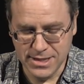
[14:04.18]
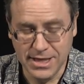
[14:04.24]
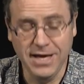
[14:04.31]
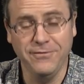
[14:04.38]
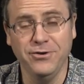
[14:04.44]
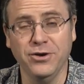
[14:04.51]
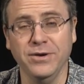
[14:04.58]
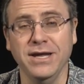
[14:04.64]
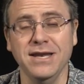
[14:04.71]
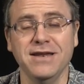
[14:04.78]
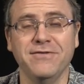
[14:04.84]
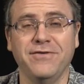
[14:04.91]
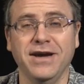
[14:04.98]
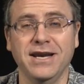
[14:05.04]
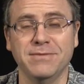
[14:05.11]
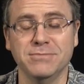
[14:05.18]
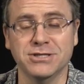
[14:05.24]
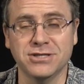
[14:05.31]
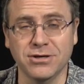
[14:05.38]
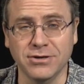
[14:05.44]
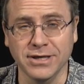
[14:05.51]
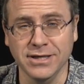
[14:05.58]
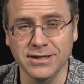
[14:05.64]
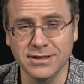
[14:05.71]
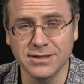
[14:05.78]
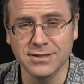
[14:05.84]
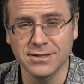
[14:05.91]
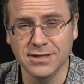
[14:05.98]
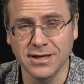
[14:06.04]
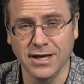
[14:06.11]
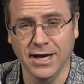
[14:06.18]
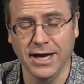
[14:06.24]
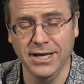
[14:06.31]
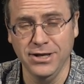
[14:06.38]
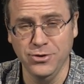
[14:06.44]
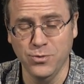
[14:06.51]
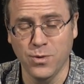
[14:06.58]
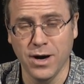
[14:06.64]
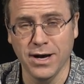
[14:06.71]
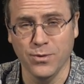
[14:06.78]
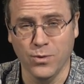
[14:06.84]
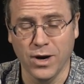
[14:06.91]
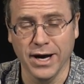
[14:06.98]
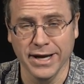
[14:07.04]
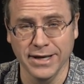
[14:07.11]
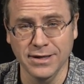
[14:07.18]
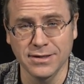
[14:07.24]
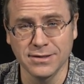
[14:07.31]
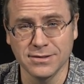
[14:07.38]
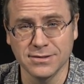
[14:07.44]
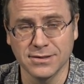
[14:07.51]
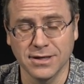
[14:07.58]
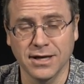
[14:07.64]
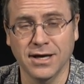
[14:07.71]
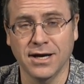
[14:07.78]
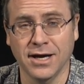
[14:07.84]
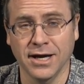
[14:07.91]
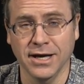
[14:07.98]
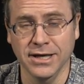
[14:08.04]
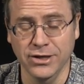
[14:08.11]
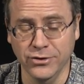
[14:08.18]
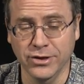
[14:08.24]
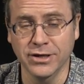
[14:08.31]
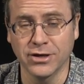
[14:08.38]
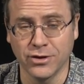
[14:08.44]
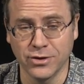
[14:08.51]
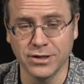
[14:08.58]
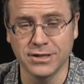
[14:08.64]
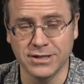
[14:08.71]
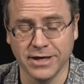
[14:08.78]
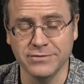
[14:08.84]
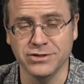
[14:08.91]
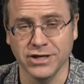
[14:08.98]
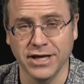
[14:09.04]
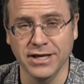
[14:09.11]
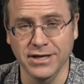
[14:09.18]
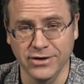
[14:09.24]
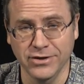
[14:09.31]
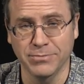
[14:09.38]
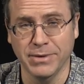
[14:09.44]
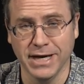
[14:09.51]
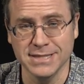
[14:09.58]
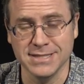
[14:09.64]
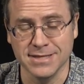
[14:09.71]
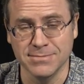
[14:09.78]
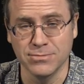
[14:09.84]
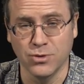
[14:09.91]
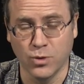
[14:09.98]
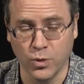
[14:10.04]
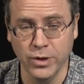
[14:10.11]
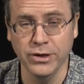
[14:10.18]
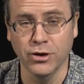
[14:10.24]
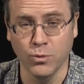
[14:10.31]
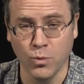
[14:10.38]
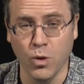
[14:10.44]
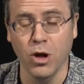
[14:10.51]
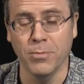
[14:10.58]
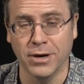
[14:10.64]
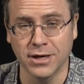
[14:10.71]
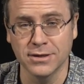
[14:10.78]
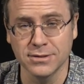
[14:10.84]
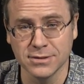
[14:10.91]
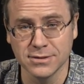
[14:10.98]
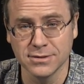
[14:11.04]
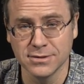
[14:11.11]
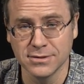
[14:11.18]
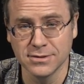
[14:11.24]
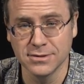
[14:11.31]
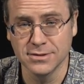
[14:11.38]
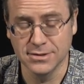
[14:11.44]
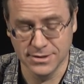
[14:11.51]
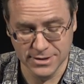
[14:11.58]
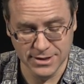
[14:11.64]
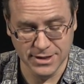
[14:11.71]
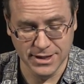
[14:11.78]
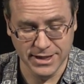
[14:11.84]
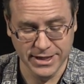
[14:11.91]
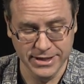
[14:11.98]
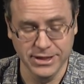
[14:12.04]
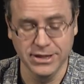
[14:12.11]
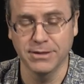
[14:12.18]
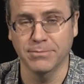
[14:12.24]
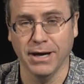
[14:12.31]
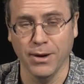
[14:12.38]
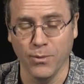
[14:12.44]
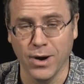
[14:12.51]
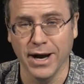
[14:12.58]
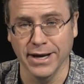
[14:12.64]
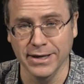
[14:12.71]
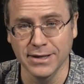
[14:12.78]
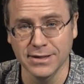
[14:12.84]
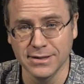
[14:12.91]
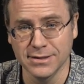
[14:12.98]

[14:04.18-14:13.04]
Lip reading: If you're in Nevada, Missouri, and you want wine, you can go to the Tough Shed, you can buy some, or you go to Walmart, and you can buy wine.